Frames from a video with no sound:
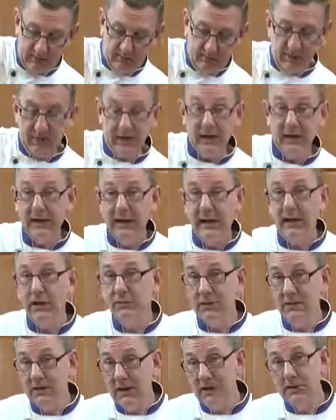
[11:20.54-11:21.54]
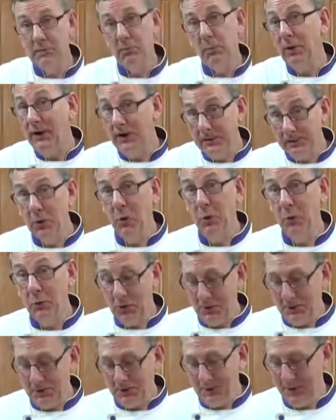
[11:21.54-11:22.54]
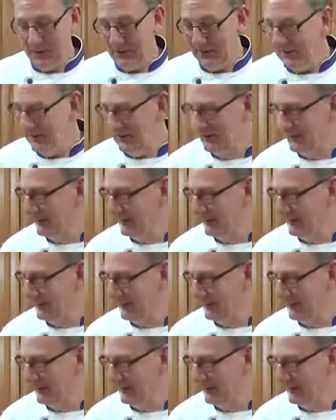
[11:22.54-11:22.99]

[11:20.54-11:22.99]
But then again, if it does break, don't worry about it.